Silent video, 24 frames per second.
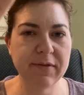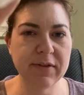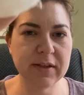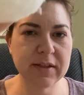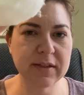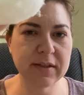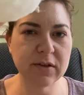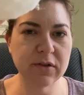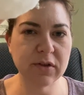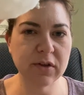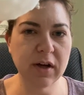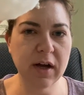this
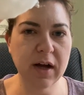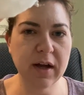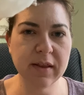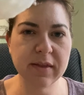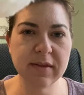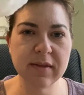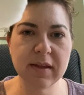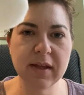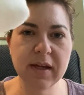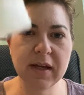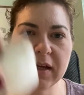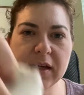little
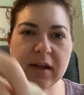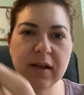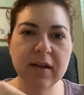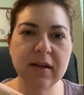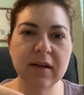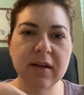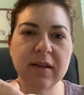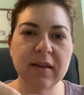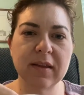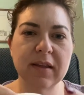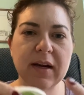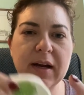cotton thing
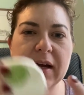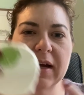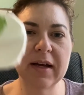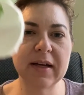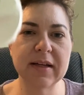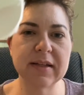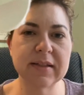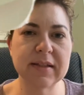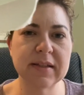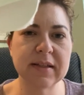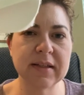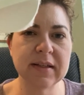that
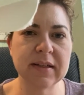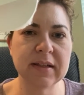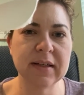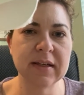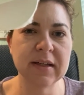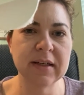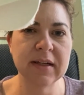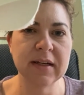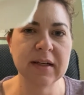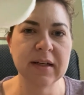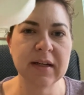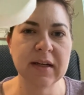has
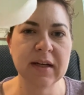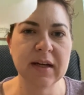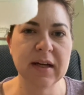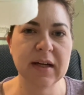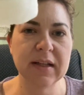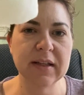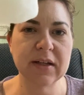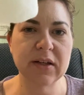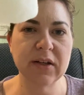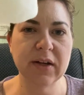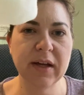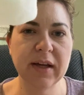a
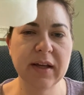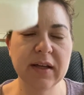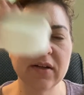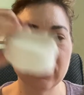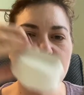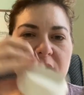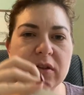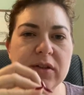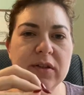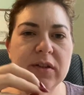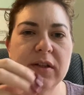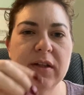little
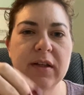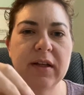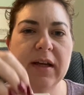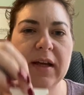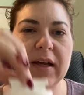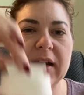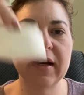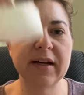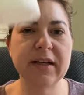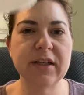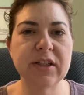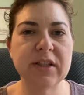handle,
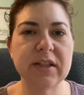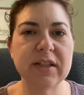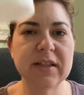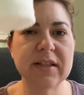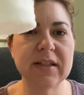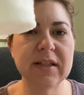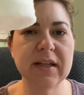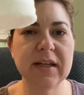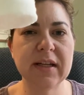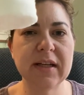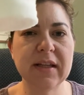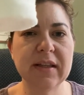and I just
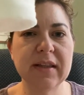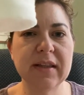stick it in